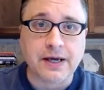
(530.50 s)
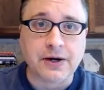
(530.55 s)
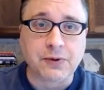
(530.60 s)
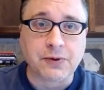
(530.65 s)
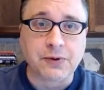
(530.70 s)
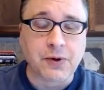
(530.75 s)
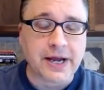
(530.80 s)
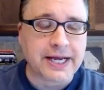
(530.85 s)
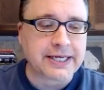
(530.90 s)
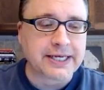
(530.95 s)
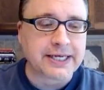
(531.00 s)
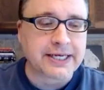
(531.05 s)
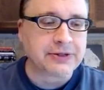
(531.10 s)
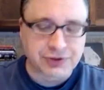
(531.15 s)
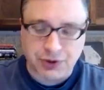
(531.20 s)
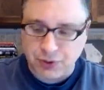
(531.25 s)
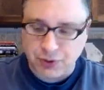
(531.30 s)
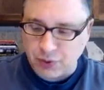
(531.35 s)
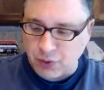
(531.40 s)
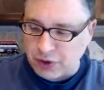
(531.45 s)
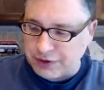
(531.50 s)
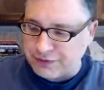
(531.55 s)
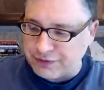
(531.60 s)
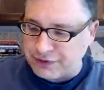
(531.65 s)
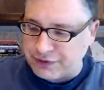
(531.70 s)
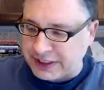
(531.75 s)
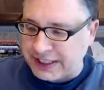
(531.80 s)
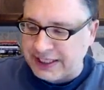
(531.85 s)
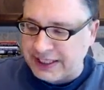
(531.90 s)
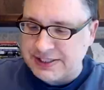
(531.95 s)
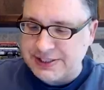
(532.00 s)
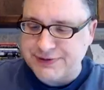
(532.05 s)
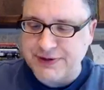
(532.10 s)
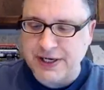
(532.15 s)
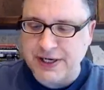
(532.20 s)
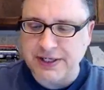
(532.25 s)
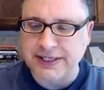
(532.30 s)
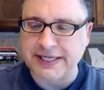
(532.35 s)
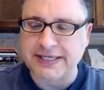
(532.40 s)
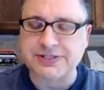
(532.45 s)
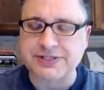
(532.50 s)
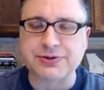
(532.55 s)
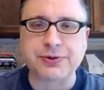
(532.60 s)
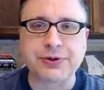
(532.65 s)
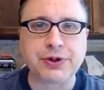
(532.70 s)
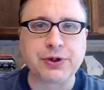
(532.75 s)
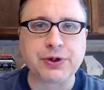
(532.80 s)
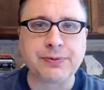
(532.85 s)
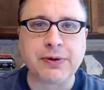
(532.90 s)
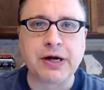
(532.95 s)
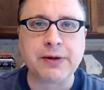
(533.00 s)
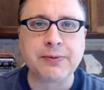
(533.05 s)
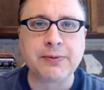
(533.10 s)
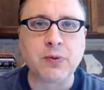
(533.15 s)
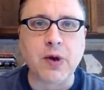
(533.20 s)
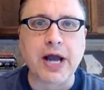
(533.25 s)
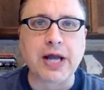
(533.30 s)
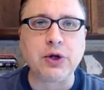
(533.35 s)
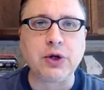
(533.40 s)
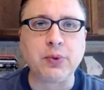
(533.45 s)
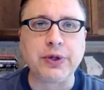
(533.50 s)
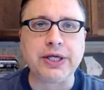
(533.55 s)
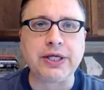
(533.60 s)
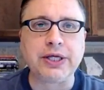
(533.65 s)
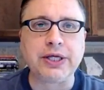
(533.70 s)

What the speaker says: right? And so one of the kids finally asked me, Dad, why do